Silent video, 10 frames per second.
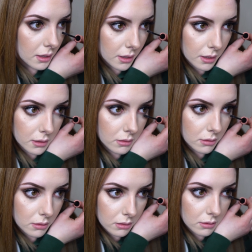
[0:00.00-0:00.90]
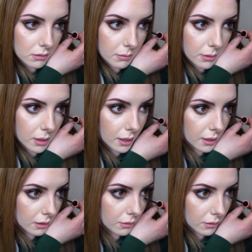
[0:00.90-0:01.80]
And
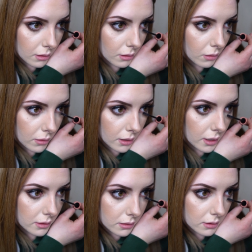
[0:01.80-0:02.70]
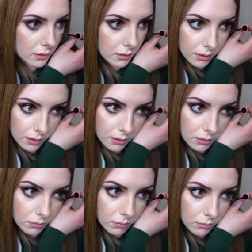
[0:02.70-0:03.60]
applying on the lower lashes
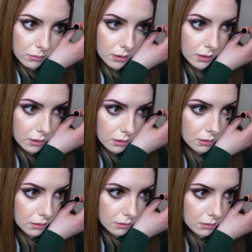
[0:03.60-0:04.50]
as well.